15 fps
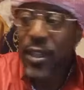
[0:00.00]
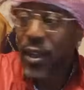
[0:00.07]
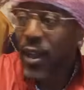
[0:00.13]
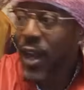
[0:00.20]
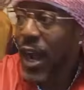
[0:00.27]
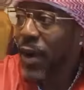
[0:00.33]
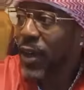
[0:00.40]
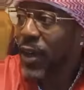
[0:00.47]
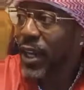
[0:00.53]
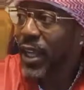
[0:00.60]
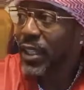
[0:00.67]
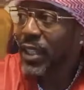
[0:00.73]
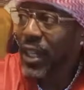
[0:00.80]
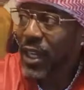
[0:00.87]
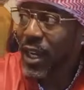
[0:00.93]
how can I
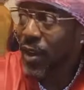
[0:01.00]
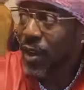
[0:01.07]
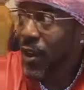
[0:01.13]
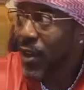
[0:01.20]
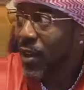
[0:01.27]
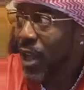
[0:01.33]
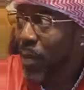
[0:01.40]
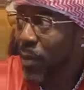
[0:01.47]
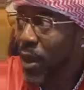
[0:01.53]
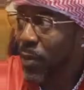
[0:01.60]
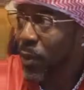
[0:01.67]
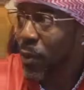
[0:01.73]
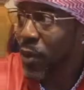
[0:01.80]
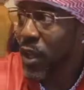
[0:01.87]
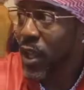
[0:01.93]
say that people
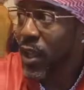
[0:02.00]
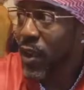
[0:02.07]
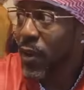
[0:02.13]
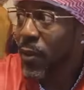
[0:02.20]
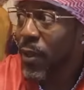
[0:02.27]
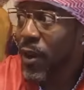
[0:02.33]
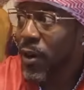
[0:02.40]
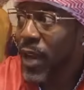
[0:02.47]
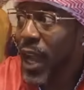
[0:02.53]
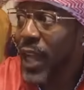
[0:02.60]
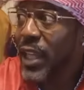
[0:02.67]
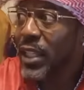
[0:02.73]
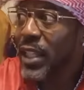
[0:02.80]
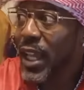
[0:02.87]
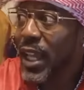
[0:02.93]
think they're not
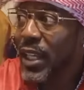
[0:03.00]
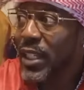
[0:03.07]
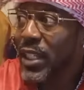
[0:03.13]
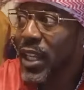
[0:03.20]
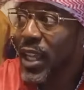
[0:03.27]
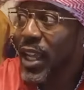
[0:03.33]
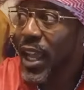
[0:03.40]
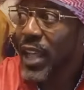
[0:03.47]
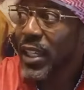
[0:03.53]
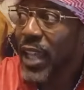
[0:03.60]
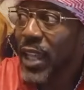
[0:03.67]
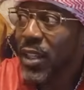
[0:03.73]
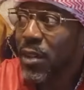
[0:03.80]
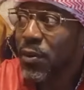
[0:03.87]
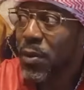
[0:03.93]
intelligent and take
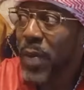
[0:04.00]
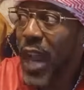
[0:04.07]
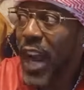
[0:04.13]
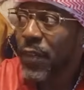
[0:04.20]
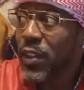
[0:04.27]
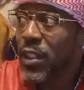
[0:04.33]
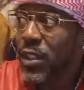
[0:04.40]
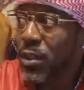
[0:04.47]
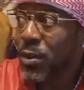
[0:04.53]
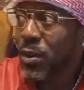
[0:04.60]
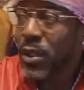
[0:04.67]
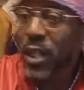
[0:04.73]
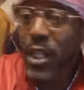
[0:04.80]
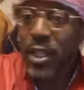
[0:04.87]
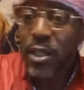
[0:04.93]
them from average
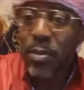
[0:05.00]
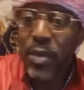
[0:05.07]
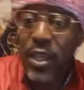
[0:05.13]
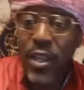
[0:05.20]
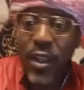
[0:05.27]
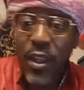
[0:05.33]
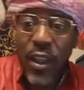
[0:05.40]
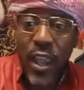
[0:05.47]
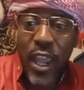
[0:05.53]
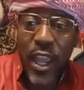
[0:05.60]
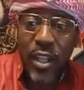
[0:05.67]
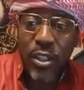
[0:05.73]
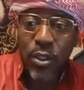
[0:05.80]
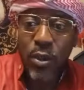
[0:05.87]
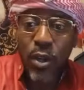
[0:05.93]
students to be
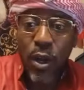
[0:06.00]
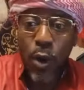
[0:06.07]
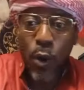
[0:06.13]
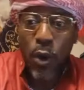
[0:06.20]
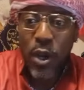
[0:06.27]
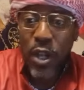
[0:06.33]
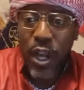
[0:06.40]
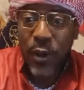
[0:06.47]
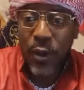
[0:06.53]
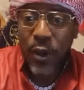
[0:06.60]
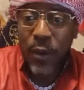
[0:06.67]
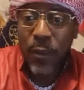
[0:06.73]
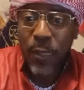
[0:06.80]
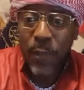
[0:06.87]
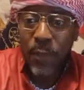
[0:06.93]
extraordinary
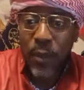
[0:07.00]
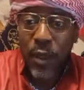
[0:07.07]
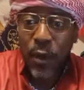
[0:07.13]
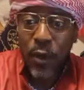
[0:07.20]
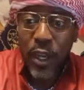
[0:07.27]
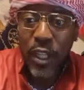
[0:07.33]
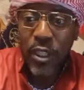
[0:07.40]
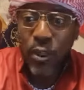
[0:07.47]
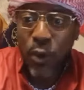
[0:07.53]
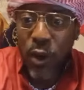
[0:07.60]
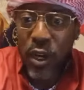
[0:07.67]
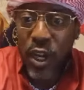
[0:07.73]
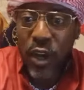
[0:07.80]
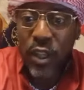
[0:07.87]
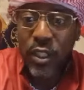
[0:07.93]
or
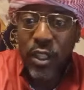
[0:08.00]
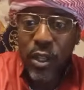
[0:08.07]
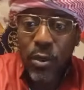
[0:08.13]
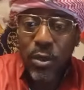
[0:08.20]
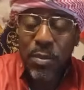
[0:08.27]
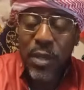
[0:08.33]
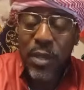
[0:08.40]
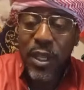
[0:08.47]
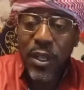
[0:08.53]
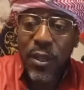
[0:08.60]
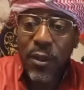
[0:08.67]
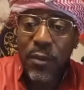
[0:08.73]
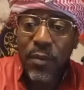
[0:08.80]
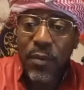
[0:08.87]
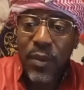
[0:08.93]
extraordinary, excuse me.
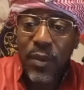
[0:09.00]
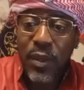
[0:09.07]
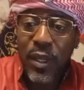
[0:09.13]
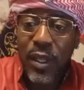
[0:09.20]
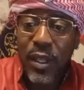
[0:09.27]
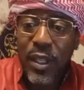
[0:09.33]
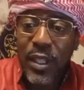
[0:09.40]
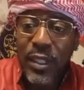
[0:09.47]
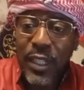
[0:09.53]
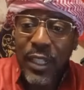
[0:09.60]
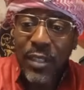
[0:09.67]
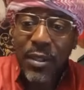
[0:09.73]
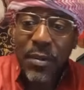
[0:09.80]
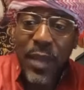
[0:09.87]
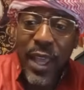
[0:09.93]

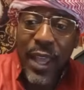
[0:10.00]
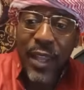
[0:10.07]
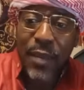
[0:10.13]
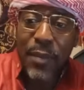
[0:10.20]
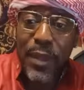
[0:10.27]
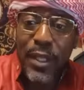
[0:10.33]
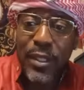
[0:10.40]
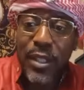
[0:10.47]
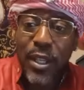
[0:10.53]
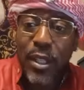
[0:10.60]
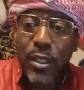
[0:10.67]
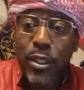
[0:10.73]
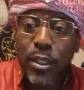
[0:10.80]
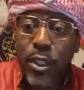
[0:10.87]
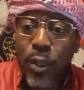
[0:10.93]
Teaching them the elements,
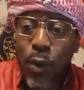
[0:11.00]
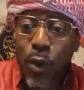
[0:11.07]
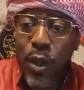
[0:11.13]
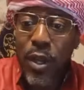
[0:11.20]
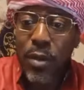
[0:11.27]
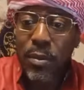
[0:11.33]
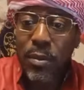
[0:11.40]
showing them.